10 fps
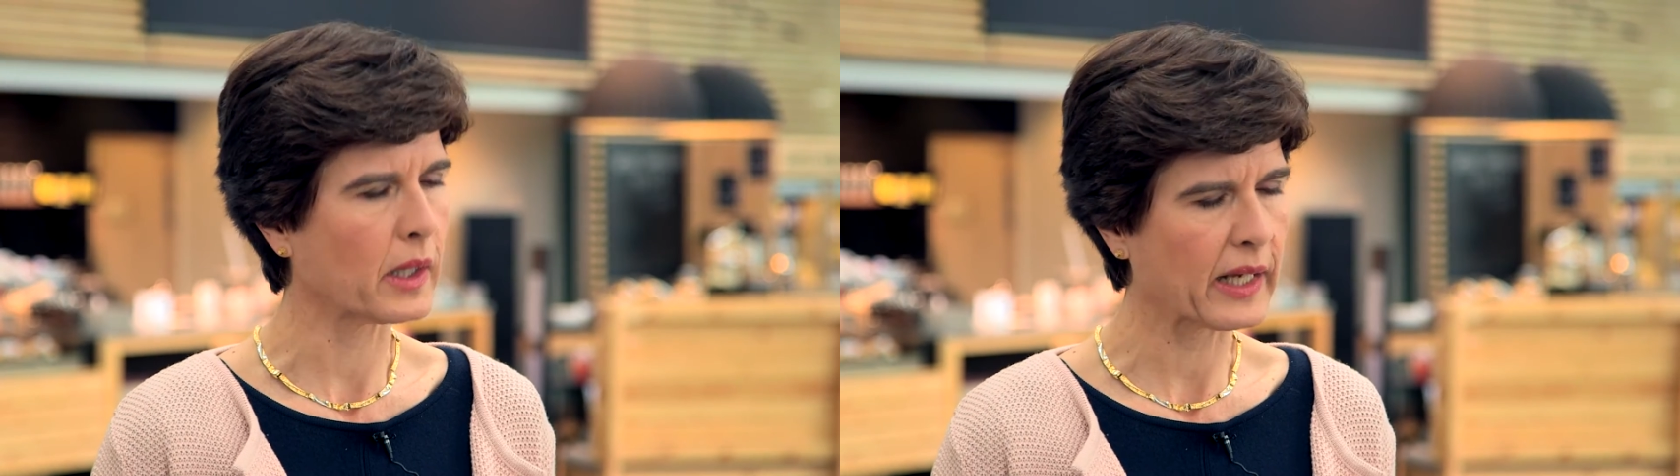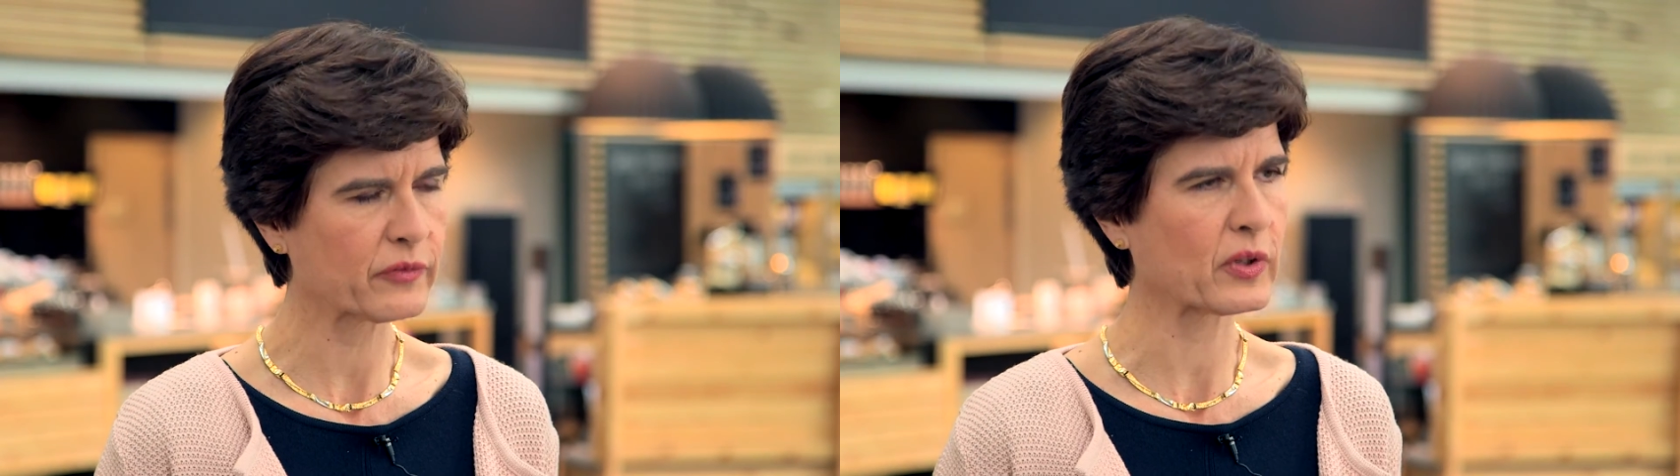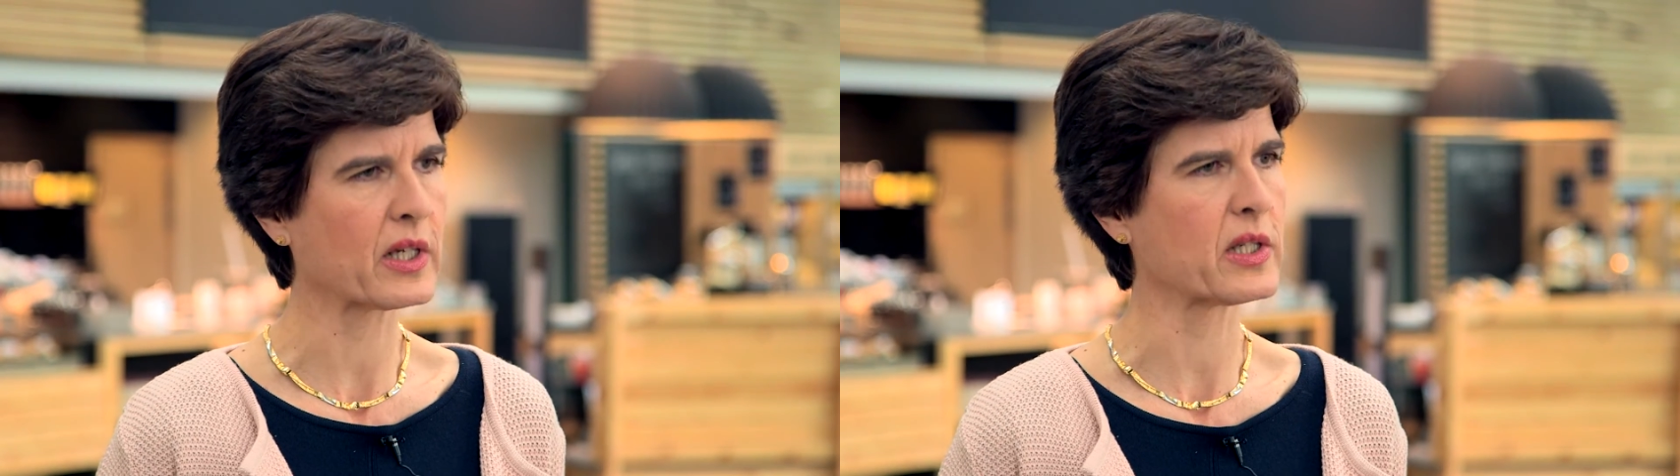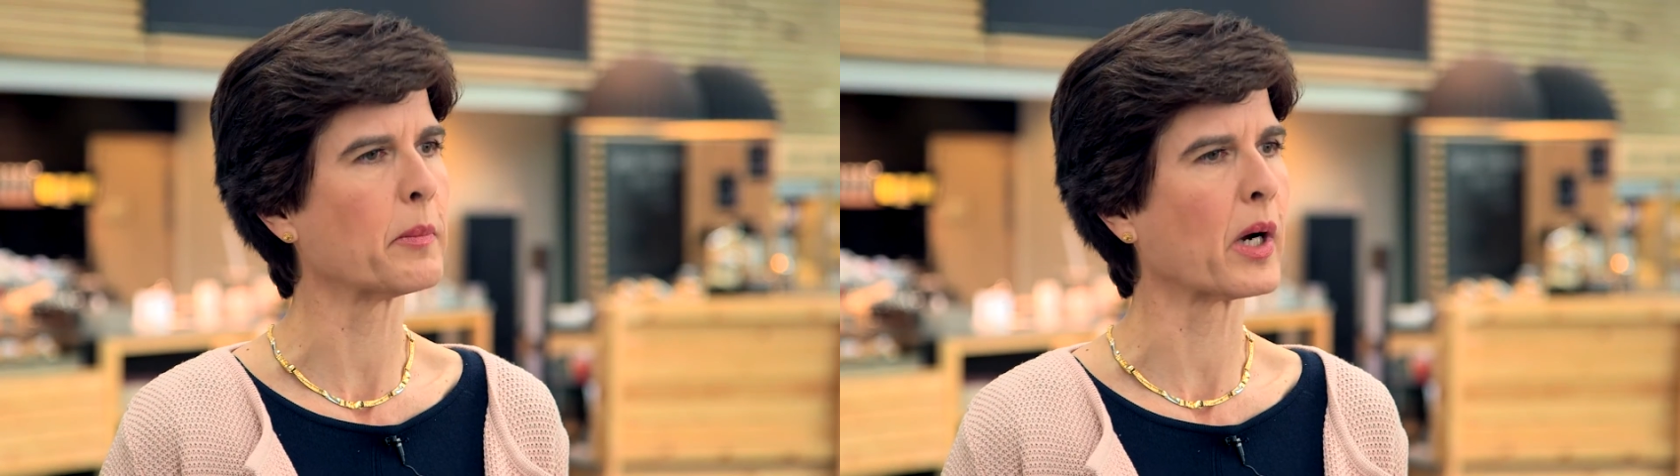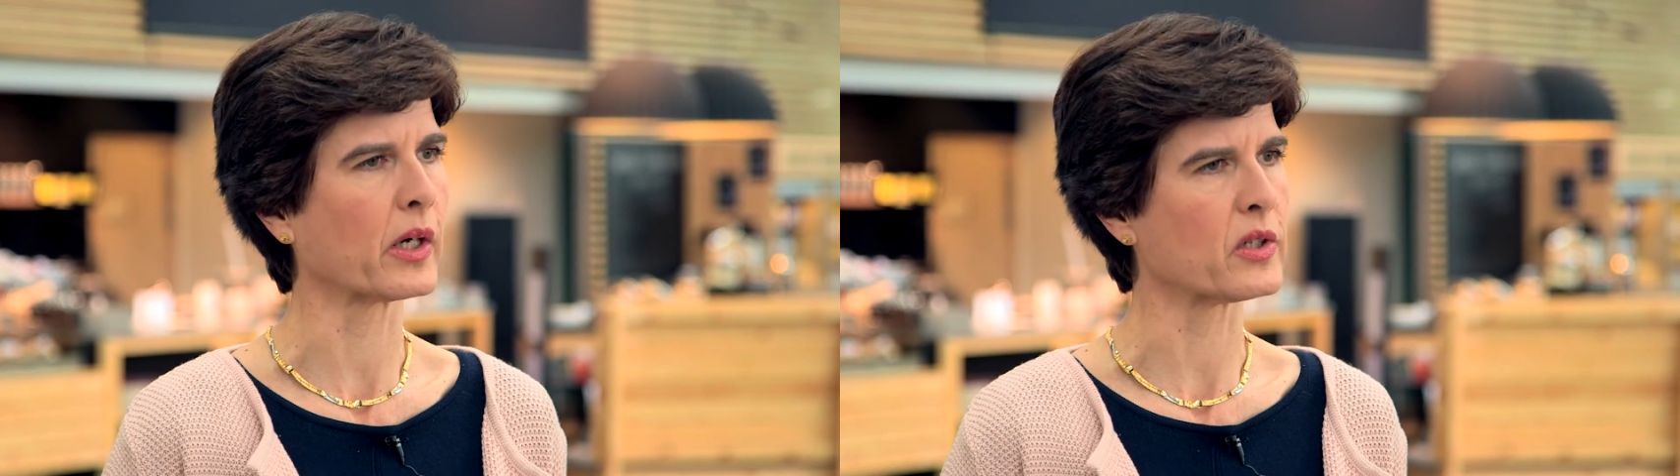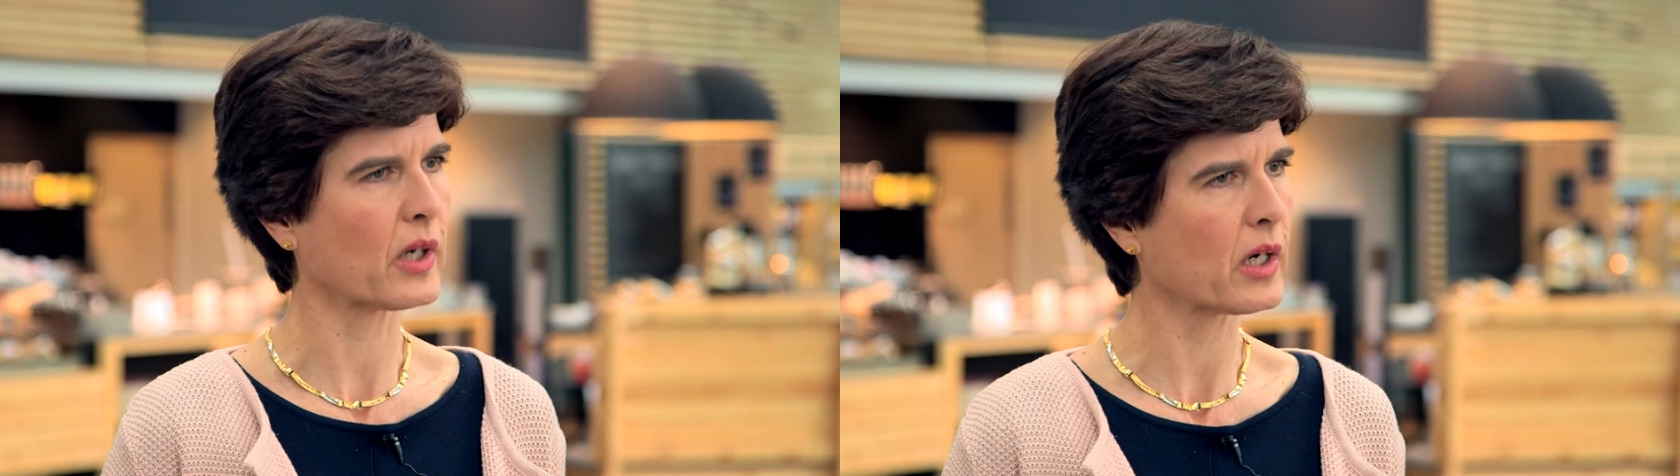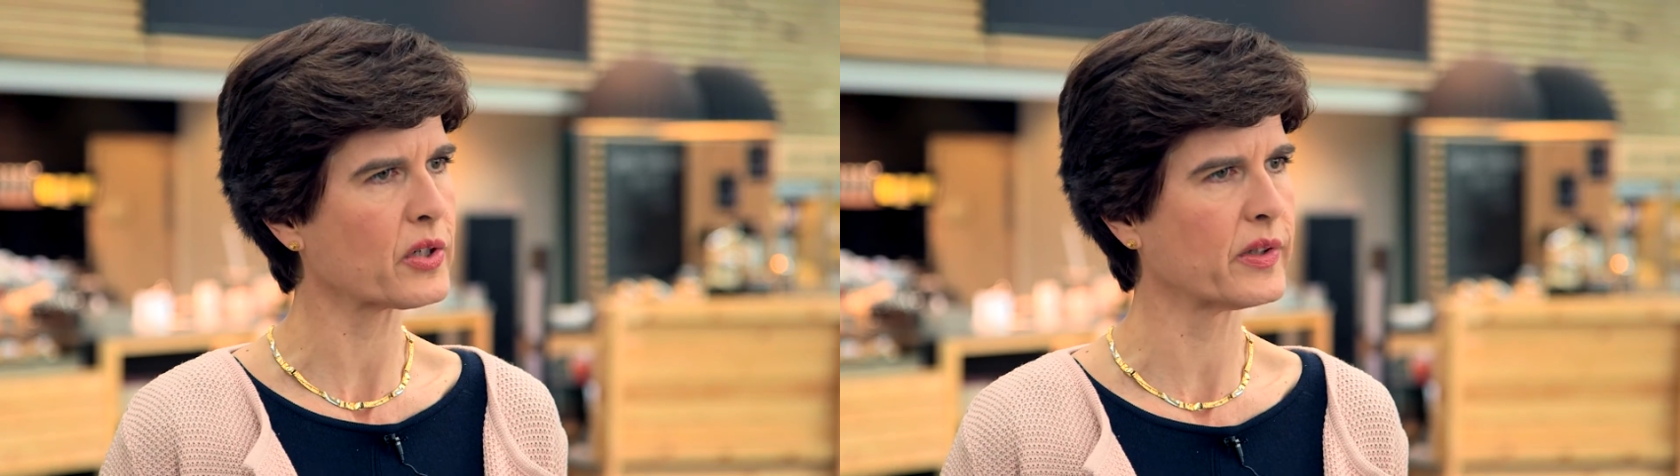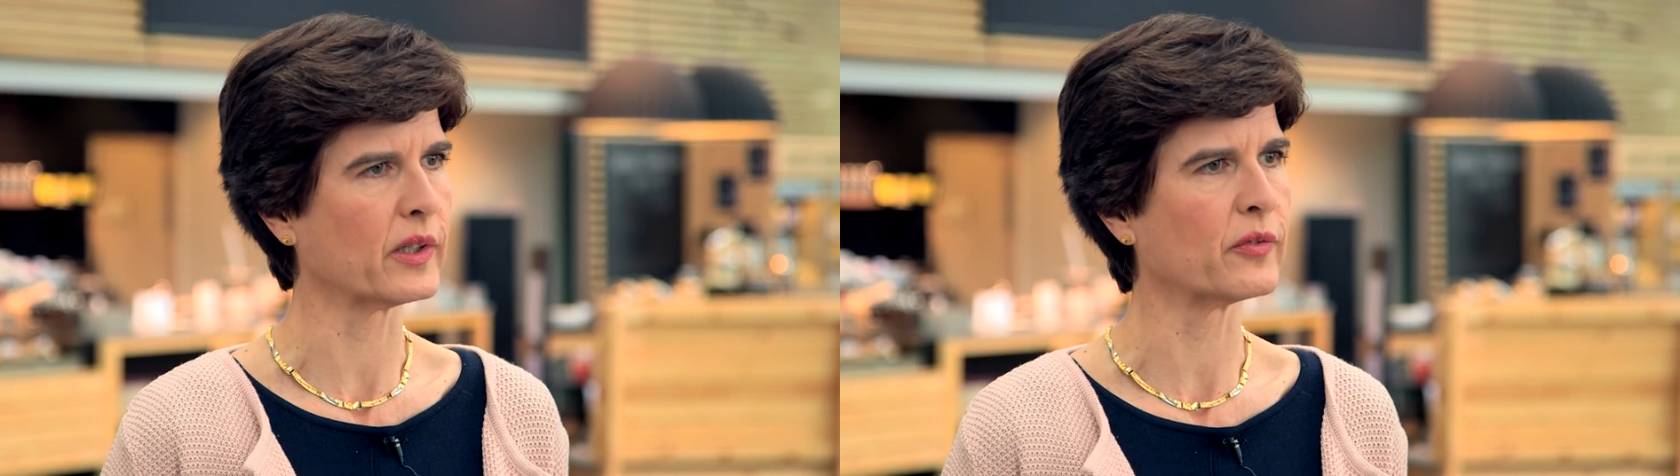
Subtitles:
Advertising markets are still